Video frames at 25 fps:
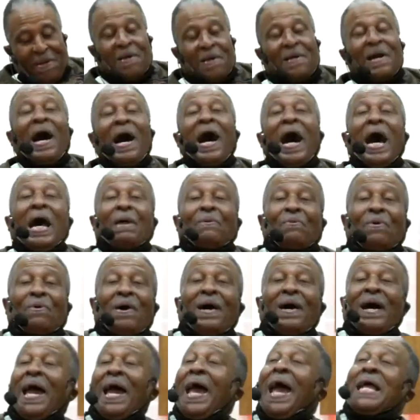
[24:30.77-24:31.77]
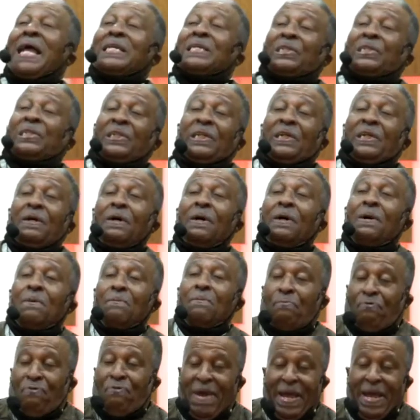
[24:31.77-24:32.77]
God will answer
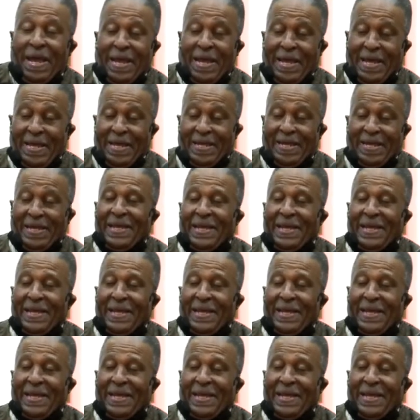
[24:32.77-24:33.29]
prayer.